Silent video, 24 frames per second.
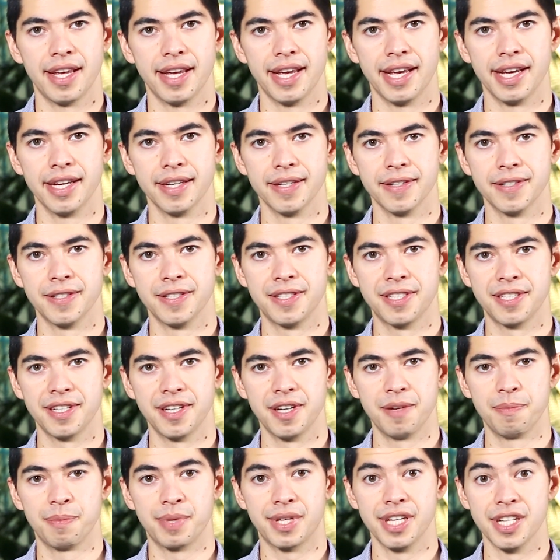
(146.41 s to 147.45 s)
And
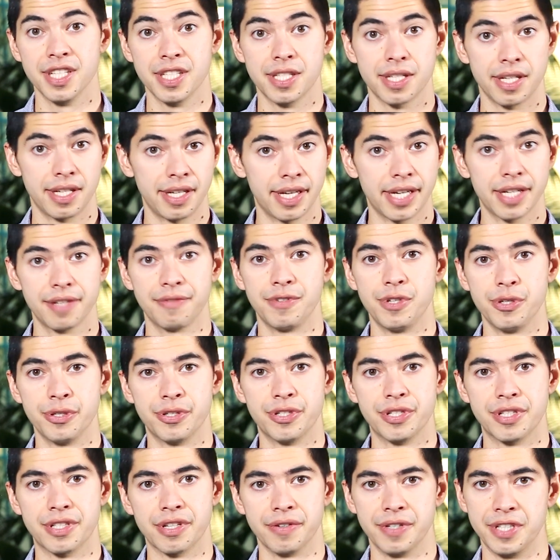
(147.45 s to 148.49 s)
because a lot of users